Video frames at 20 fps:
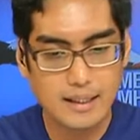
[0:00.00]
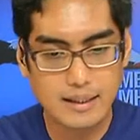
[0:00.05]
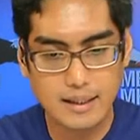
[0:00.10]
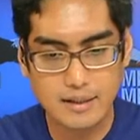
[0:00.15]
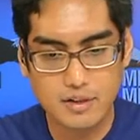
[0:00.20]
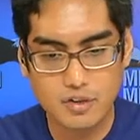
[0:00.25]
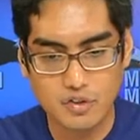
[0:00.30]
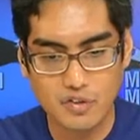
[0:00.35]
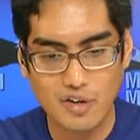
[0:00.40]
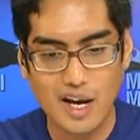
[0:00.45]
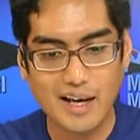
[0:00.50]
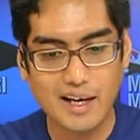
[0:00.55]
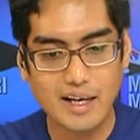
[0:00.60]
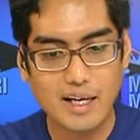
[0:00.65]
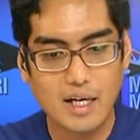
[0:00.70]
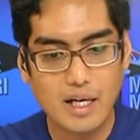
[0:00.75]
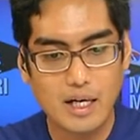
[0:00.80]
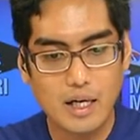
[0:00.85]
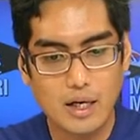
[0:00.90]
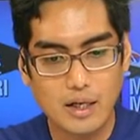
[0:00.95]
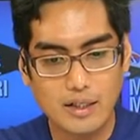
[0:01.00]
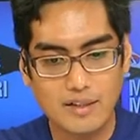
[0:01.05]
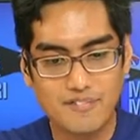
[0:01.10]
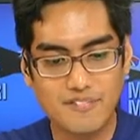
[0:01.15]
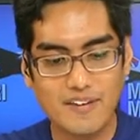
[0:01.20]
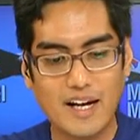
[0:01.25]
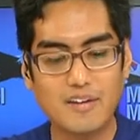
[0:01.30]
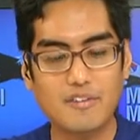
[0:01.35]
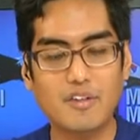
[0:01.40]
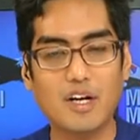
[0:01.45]
the track, the
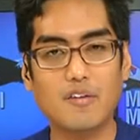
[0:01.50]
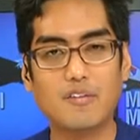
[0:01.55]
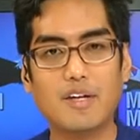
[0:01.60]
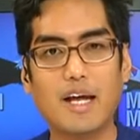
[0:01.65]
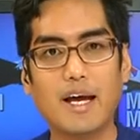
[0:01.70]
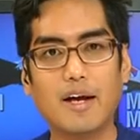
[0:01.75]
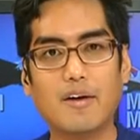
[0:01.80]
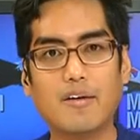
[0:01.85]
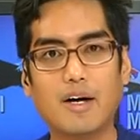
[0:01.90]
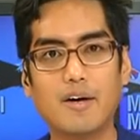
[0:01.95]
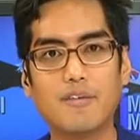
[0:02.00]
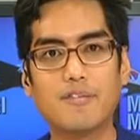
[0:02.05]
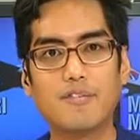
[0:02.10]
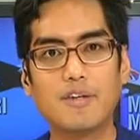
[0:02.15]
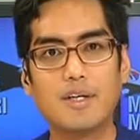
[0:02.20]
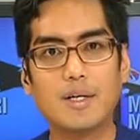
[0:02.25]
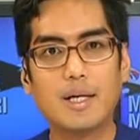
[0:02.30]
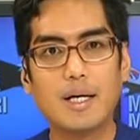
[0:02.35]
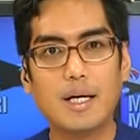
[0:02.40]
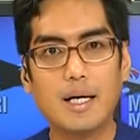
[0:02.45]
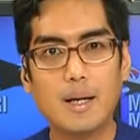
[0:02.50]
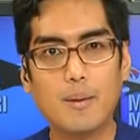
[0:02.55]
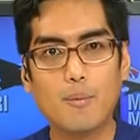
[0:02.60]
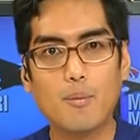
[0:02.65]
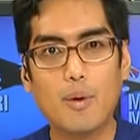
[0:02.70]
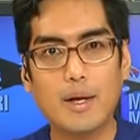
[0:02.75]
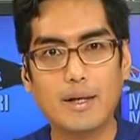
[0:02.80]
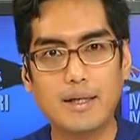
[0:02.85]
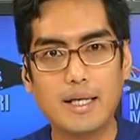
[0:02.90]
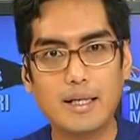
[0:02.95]
flight track of the aircraft
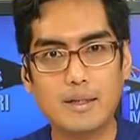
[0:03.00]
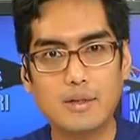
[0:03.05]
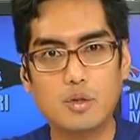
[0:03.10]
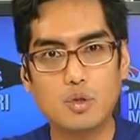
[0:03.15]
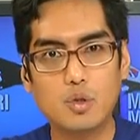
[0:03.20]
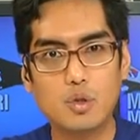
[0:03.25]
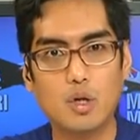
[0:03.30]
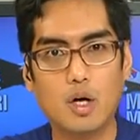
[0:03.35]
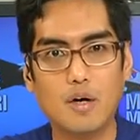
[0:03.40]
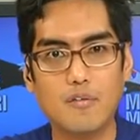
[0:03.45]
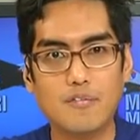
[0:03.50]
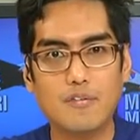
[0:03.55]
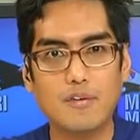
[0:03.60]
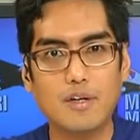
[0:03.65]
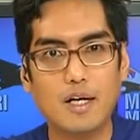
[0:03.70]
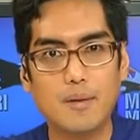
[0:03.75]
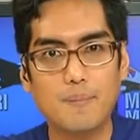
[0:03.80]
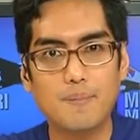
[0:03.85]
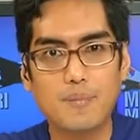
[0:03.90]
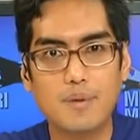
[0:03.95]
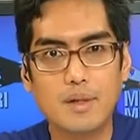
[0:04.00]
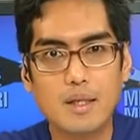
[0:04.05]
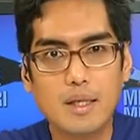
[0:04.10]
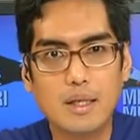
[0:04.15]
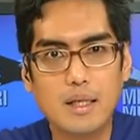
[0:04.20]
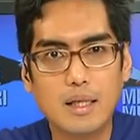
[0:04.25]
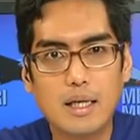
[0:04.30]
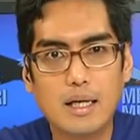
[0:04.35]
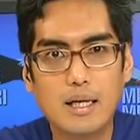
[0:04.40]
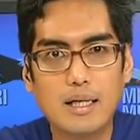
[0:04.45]
when it took off
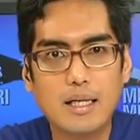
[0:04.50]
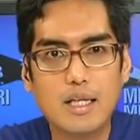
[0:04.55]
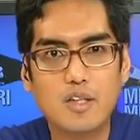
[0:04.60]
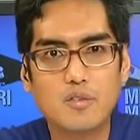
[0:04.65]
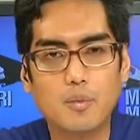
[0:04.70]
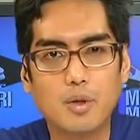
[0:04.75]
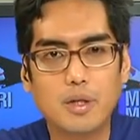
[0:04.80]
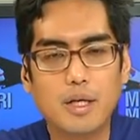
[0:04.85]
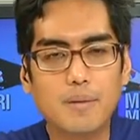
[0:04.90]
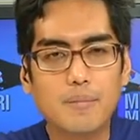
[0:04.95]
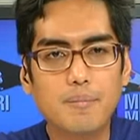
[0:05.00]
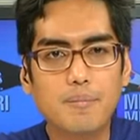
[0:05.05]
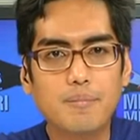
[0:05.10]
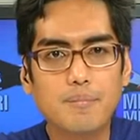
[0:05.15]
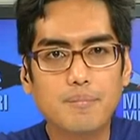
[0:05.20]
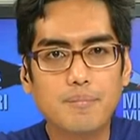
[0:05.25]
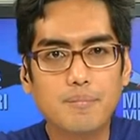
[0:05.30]
early this morning?